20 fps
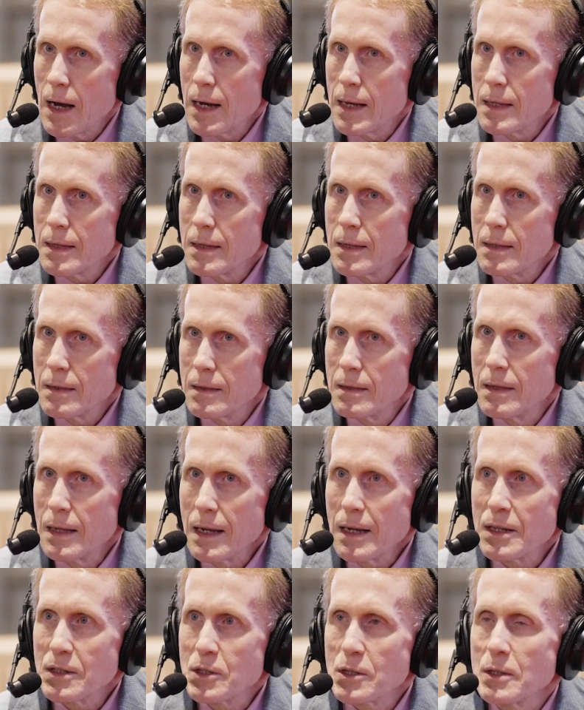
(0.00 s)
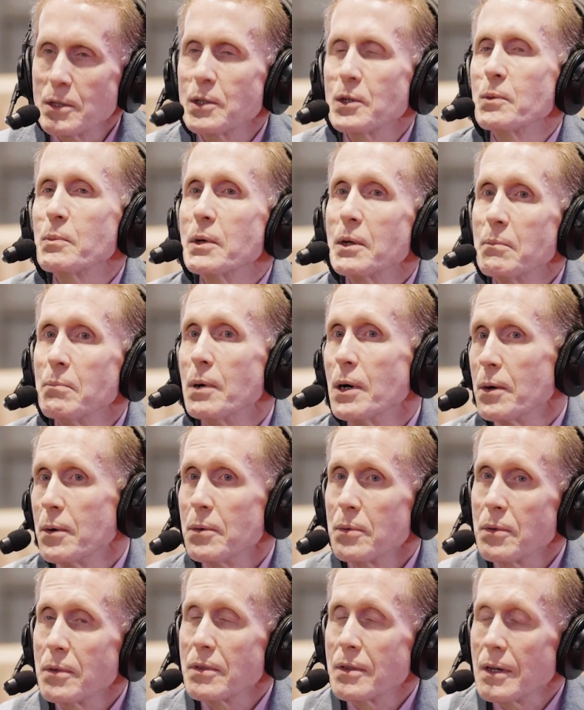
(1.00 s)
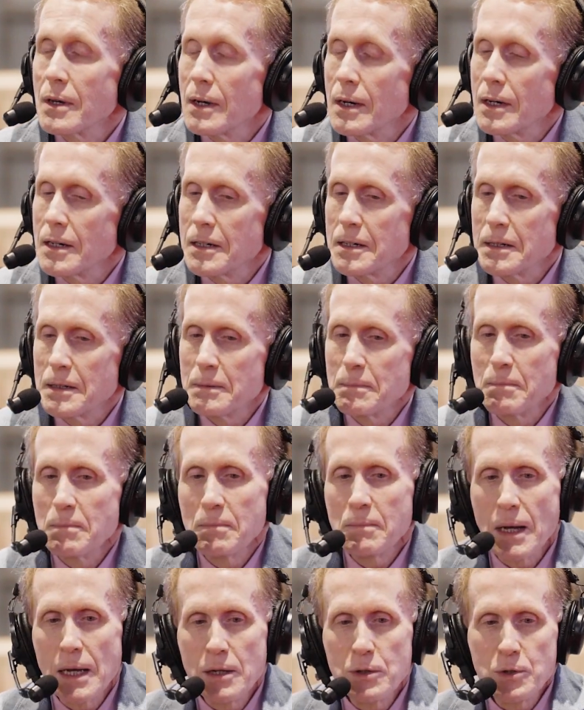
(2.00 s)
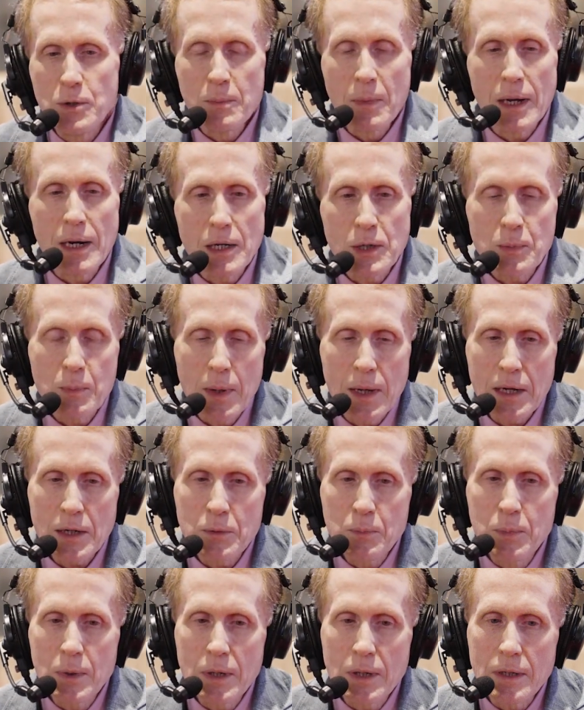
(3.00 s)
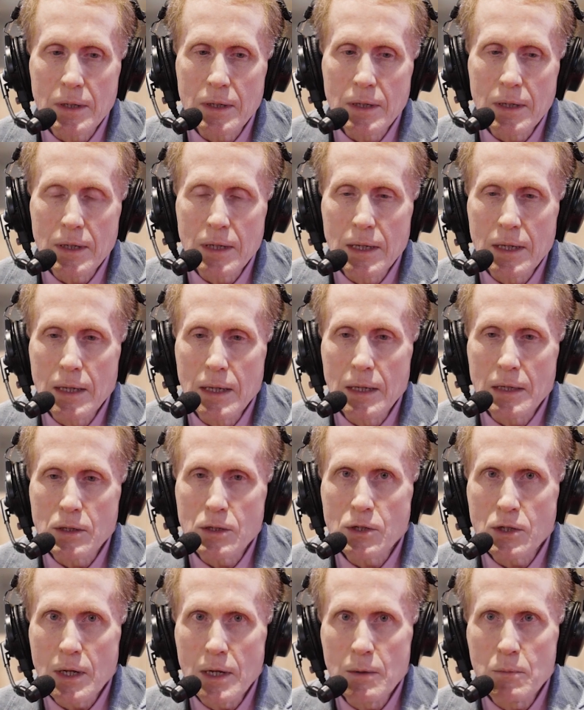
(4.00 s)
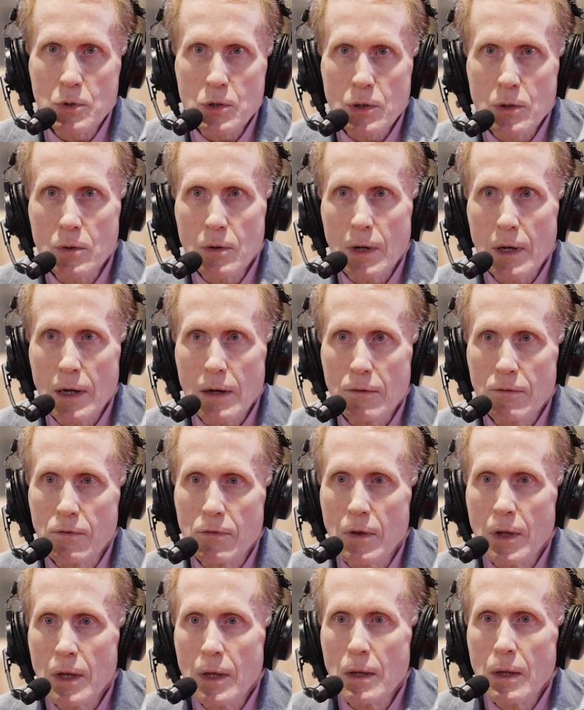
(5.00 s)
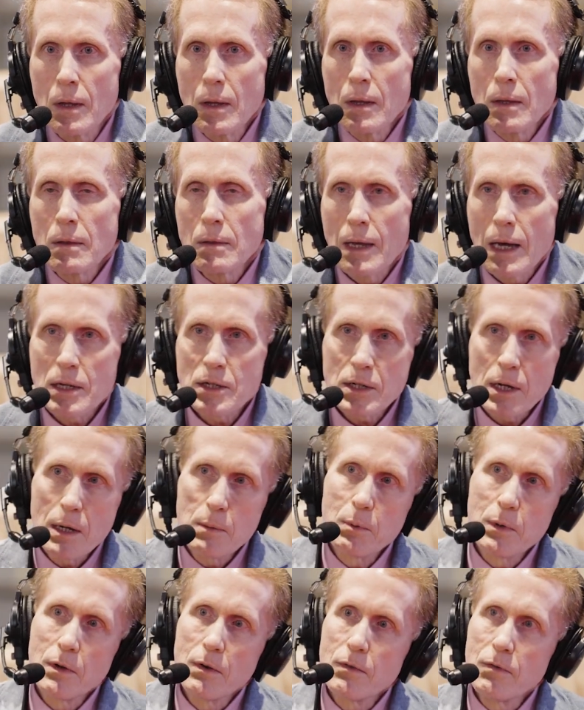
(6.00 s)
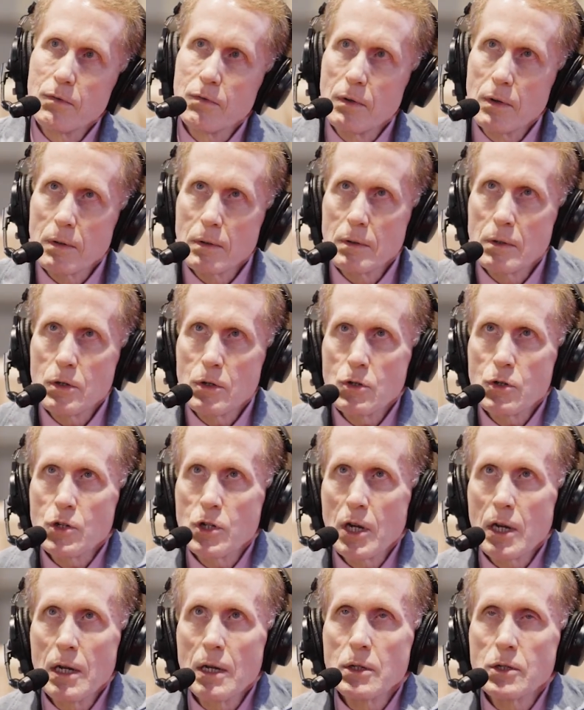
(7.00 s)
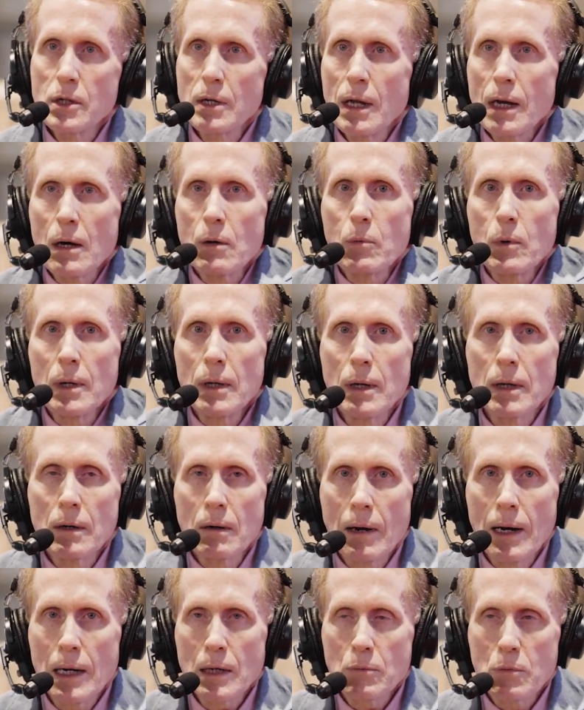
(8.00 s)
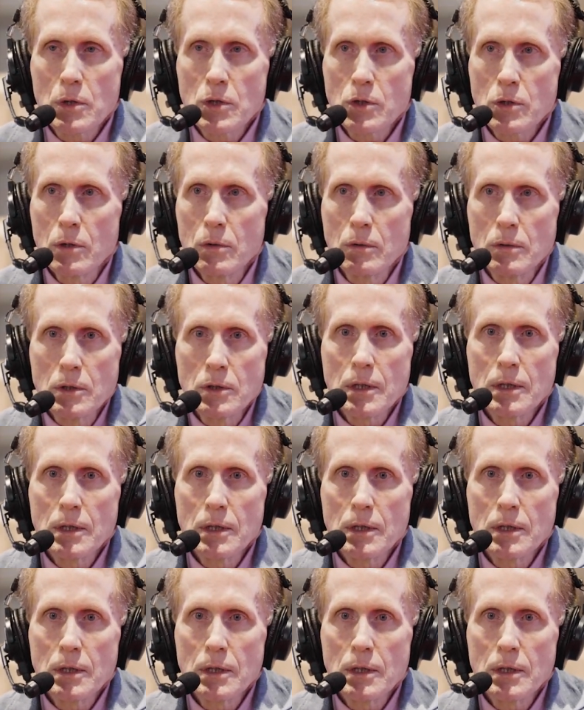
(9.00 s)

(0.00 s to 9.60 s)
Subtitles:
I think it's a little bit of both, as you might expect, but it seems to have that type of change in how we interact with students